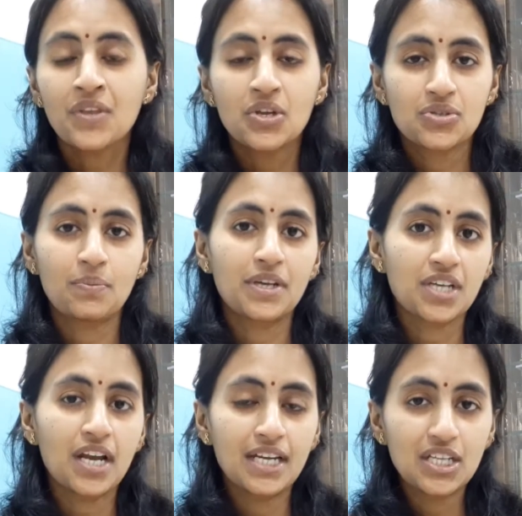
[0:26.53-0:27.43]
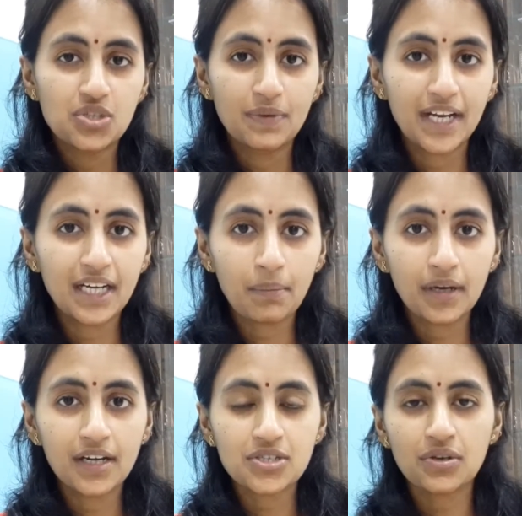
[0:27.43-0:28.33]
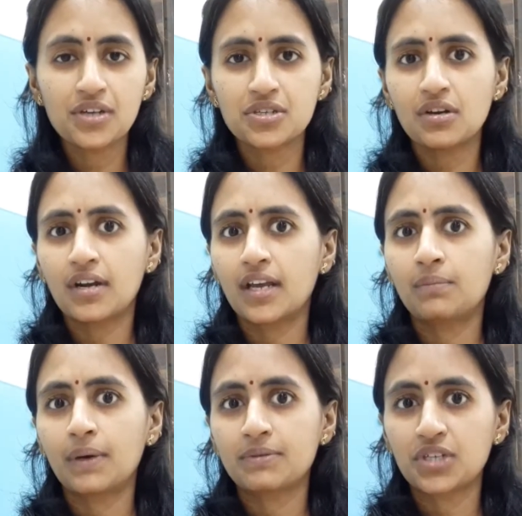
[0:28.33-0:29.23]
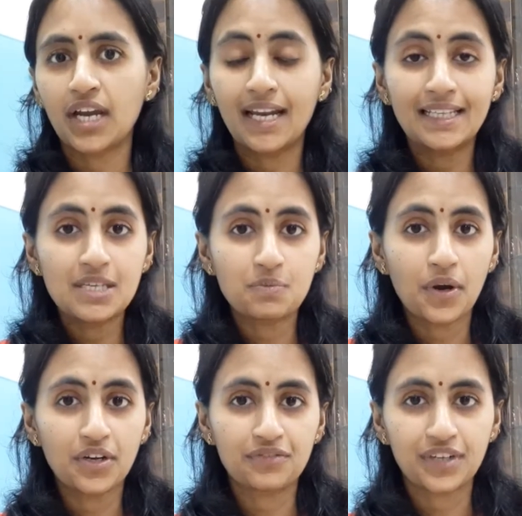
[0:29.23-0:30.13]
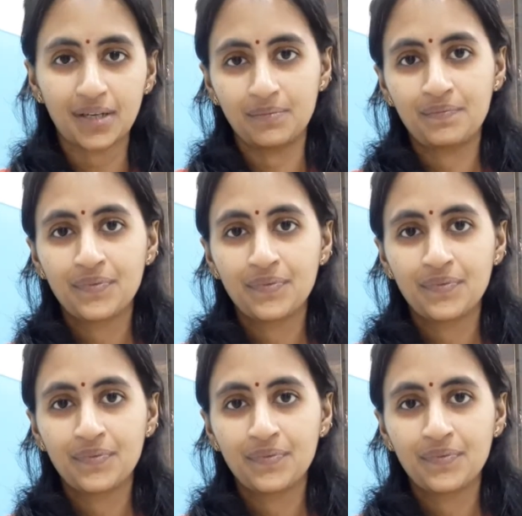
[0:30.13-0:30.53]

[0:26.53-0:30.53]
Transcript: so my child needs to be independent, so I should not help my child at this point of time.